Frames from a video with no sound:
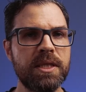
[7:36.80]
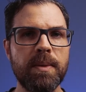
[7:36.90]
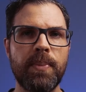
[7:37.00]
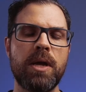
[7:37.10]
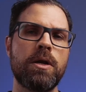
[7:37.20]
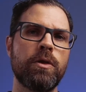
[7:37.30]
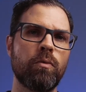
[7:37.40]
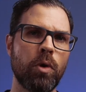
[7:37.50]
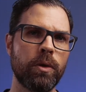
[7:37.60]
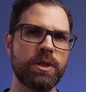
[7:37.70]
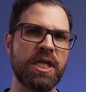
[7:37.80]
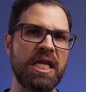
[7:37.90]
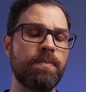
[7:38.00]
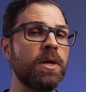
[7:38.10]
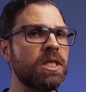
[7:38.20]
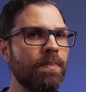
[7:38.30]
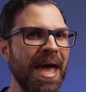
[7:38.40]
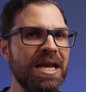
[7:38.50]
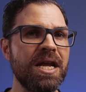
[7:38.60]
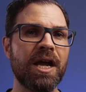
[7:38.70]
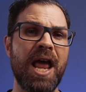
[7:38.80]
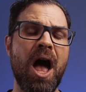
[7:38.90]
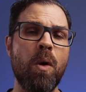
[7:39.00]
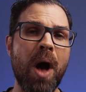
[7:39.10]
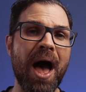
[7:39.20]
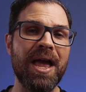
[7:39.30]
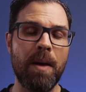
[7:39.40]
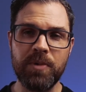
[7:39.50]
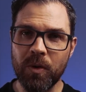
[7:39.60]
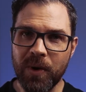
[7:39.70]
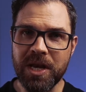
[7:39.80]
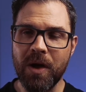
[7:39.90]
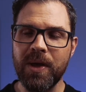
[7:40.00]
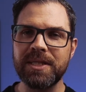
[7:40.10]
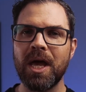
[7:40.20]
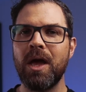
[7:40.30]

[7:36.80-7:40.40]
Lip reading: is a button on the roller shades, but depending on how high up your window is,